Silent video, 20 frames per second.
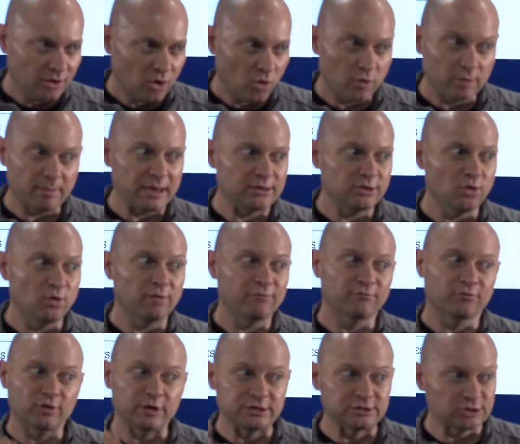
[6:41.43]
Or we may do a
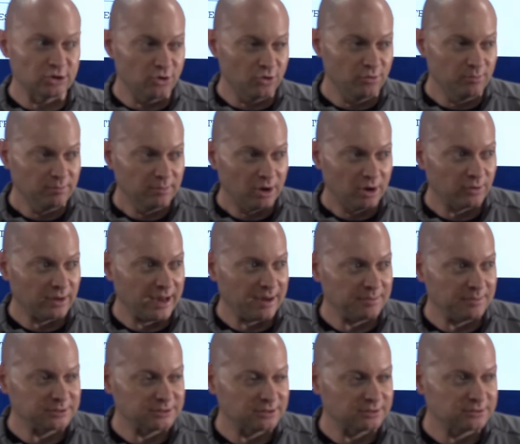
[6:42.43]
free Zoom on
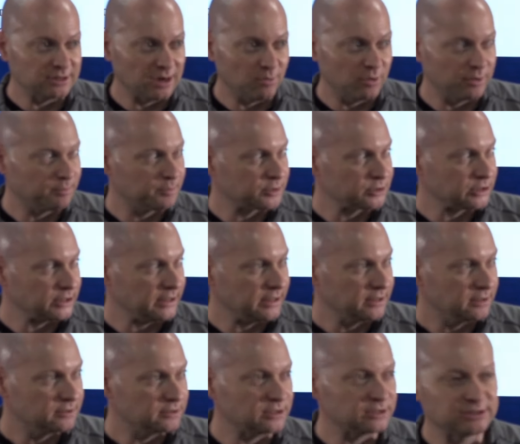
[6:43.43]
Habits of the Top
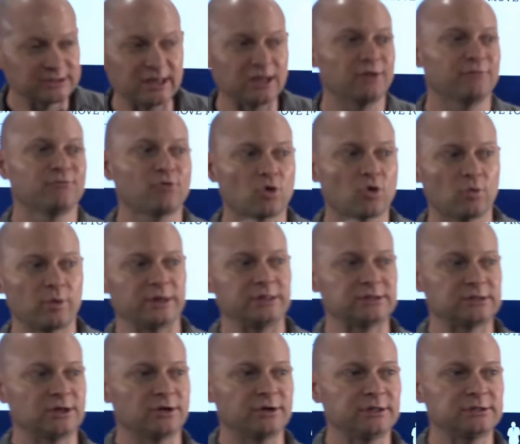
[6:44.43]
1% to sell a four week
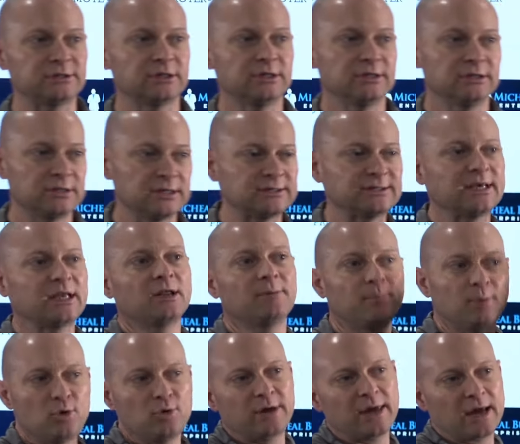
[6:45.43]
series, to sell a
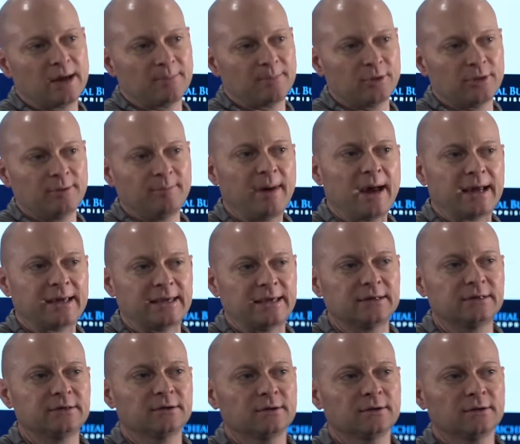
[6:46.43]
boot camp on the back
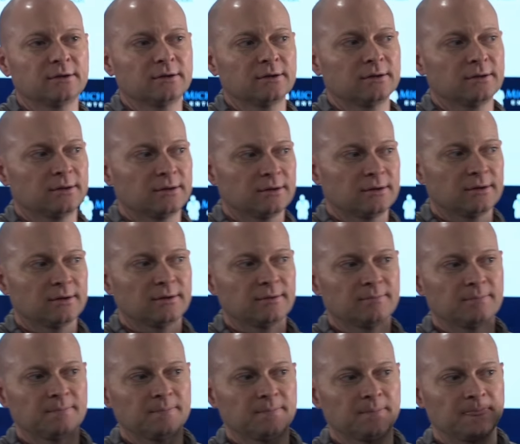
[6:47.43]
end.
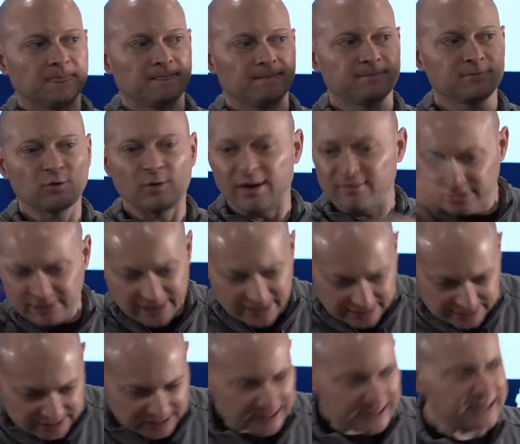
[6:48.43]
So
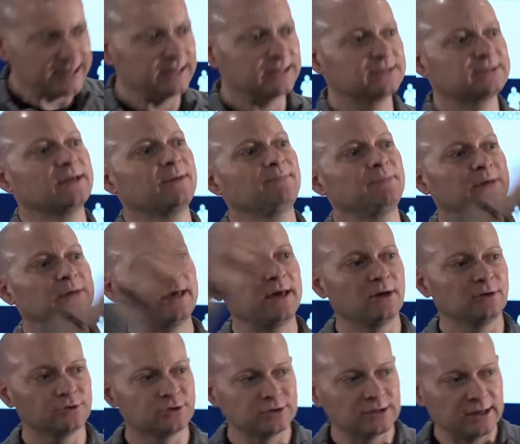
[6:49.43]
everything's leading to something
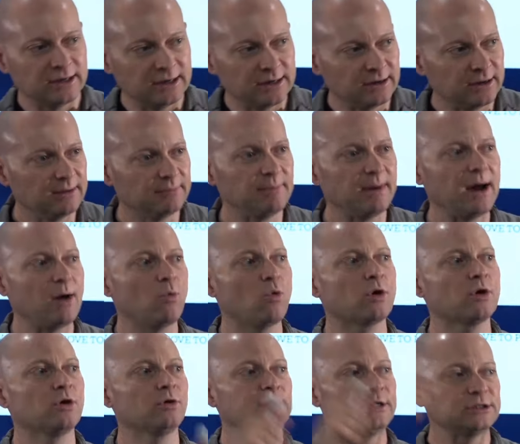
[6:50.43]
else. In, in my
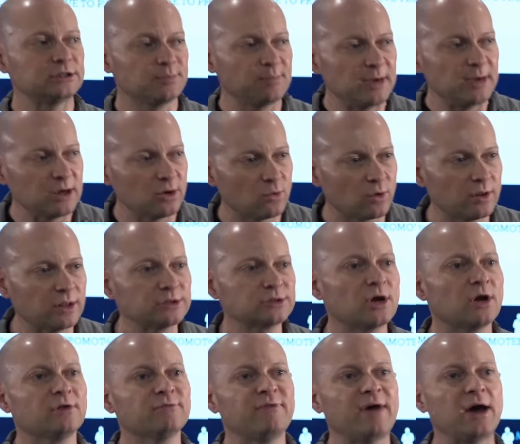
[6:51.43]
world, in speaking world, it's
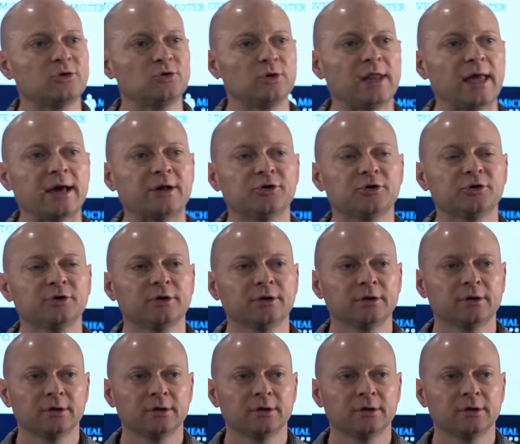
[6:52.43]
called a value ladder.